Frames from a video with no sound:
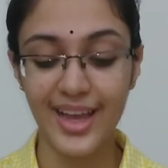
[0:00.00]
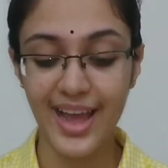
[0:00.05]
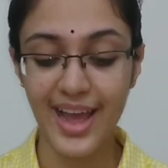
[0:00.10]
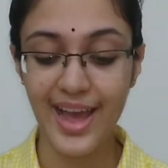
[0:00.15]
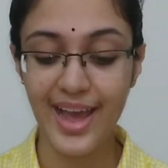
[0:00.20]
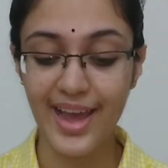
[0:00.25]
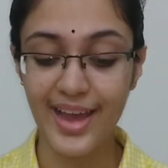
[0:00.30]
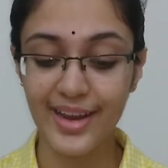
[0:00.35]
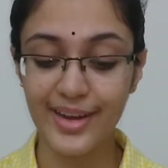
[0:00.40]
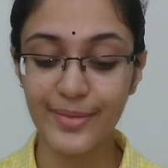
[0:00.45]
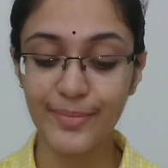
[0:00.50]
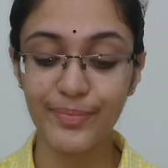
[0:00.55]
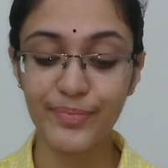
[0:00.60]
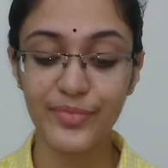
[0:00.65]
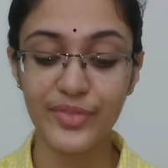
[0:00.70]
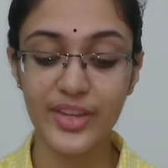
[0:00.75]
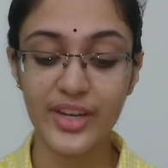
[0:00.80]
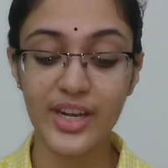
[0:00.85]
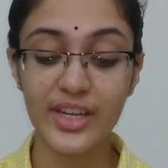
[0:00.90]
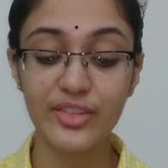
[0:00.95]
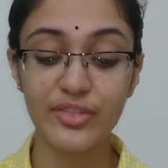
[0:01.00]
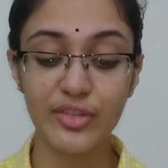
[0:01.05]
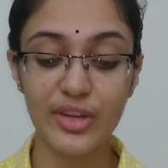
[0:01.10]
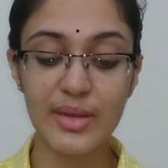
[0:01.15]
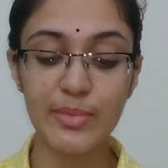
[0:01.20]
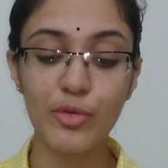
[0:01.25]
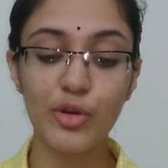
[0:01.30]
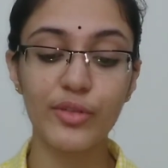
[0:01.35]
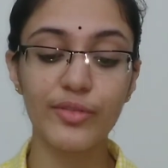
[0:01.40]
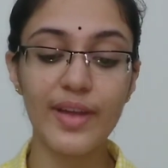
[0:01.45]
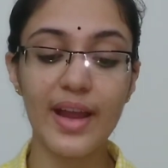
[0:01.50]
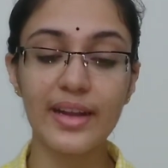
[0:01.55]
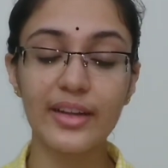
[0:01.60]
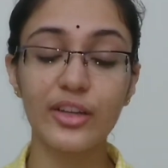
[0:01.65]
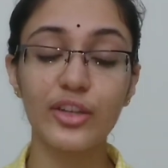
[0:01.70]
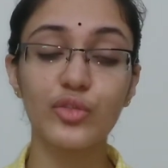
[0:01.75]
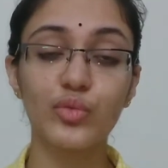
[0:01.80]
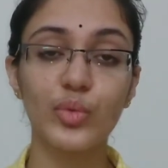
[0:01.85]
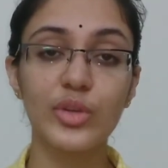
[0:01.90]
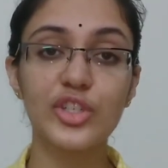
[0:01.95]
And there are three more
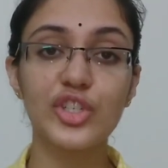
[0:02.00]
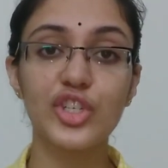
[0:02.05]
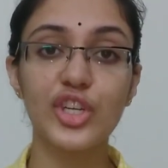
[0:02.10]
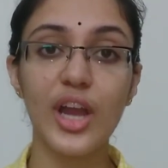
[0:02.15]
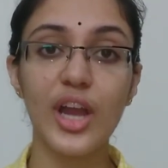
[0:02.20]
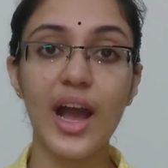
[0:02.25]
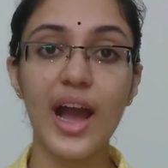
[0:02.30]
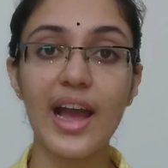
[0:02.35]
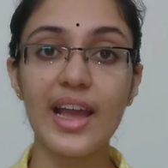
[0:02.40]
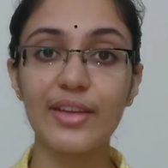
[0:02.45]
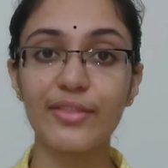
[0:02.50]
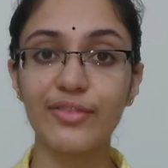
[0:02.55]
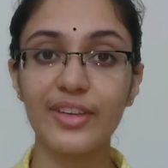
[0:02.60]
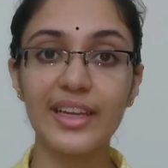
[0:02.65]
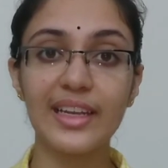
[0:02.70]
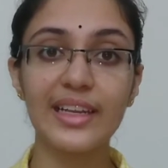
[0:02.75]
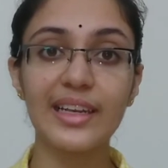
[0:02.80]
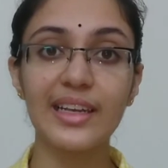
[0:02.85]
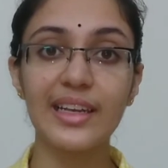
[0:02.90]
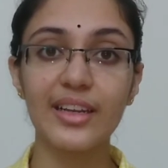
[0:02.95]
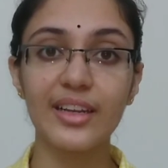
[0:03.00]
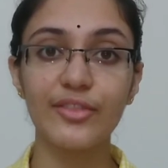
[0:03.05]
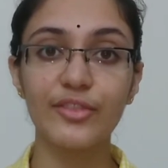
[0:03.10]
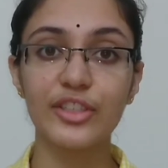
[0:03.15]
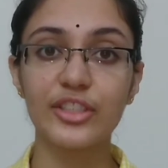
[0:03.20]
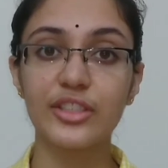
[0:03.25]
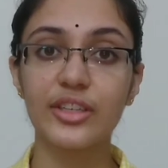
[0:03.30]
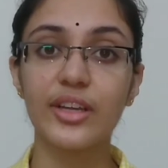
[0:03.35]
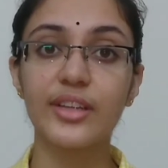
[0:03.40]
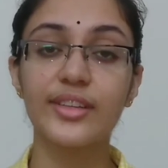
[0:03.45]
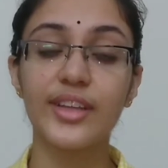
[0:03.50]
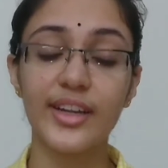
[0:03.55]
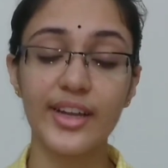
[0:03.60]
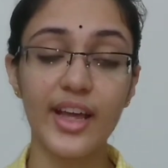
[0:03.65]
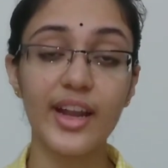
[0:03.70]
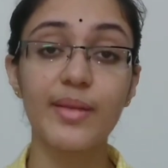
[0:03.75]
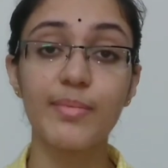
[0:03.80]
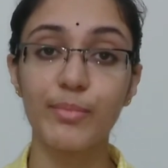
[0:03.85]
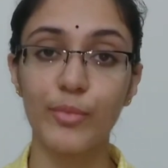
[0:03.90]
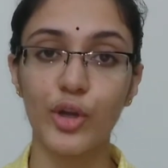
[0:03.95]
factors which I feel that
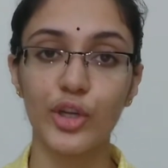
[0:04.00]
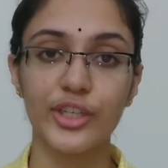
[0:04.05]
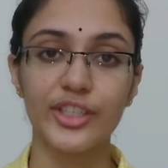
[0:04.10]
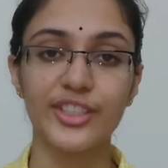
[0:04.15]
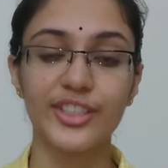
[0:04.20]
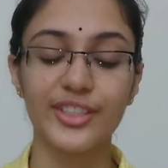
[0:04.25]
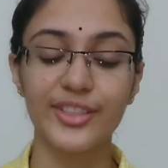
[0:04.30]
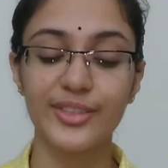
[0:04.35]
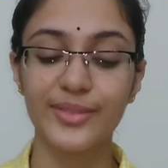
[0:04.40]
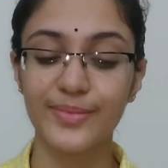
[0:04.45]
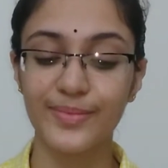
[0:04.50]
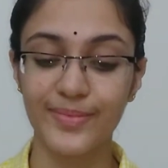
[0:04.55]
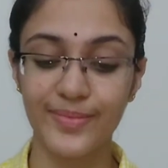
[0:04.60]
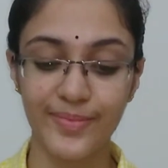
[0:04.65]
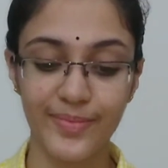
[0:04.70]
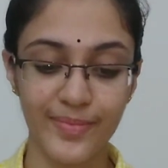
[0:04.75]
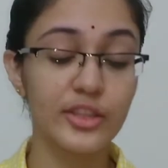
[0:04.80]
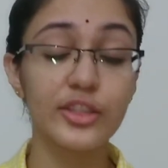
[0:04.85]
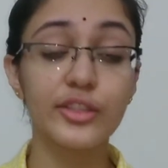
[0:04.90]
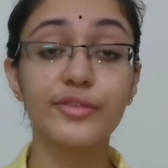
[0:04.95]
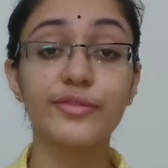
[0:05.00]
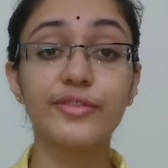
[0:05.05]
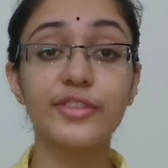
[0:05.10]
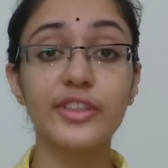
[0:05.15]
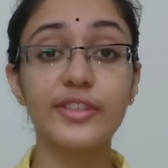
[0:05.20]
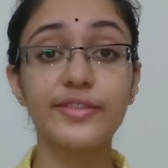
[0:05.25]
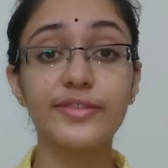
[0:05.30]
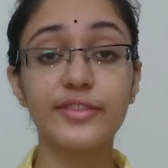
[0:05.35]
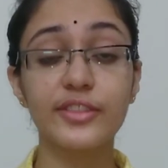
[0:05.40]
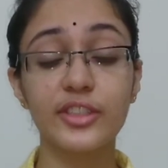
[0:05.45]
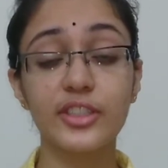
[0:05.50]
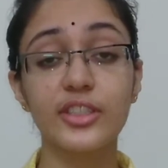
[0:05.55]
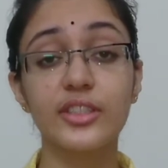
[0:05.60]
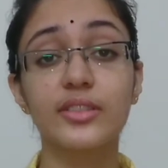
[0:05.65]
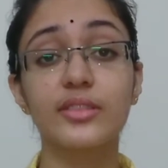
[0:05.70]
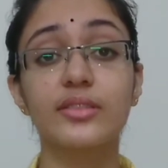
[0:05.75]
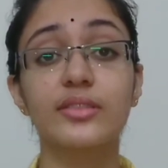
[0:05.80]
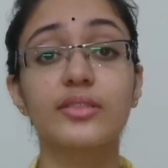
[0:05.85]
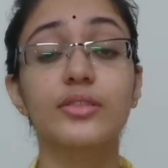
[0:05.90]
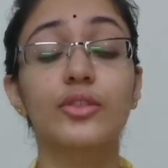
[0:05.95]
are important. The fifth
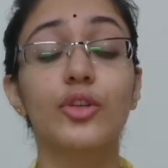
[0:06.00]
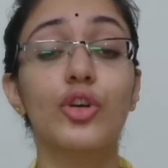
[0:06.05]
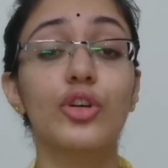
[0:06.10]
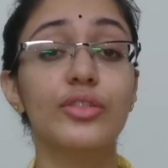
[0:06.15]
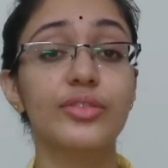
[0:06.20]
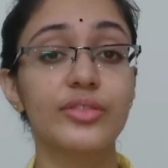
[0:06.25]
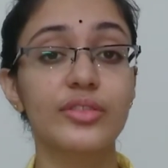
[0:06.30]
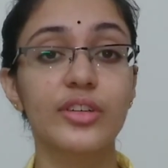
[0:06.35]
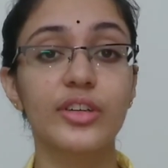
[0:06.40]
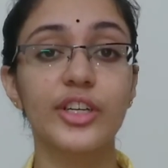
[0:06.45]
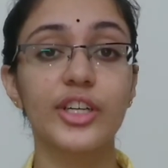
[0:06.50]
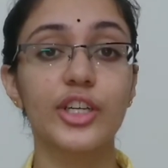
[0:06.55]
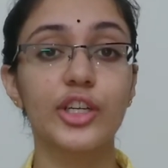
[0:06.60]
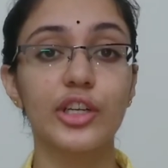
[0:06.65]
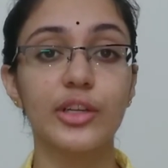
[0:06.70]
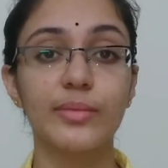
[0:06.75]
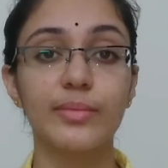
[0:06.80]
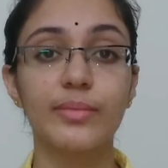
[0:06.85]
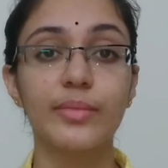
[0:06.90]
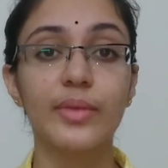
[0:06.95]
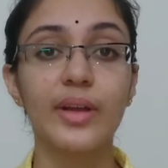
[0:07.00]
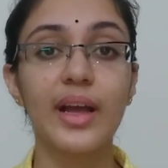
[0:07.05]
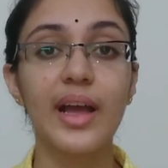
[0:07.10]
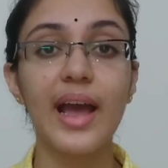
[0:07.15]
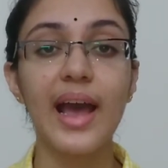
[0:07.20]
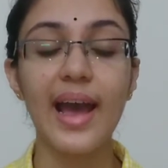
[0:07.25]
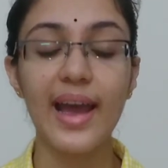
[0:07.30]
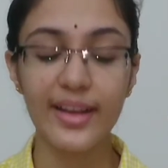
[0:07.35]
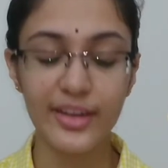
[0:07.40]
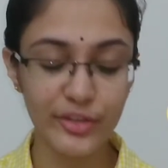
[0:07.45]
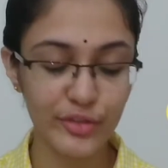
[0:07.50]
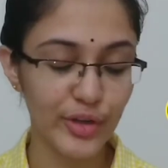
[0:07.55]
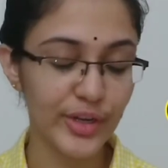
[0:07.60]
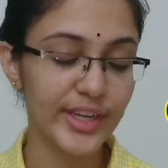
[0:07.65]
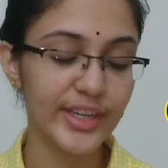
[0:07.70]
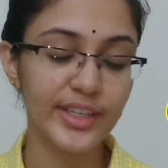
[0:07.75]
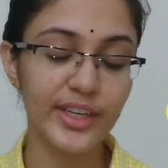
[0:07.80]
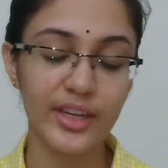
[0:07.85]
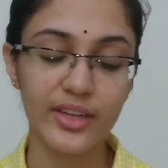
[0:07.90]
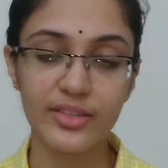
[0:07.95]
is course curriculum and
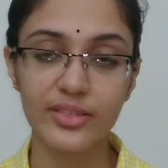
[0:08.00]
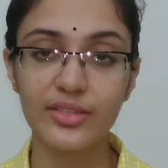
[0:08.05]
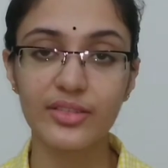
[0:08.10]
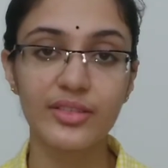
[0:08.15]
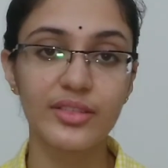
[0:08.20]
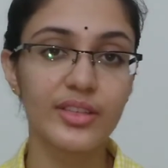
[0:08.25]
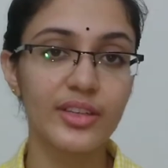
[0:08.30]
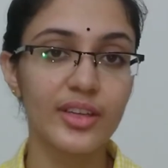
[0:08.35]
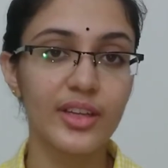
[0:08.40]
credit hours.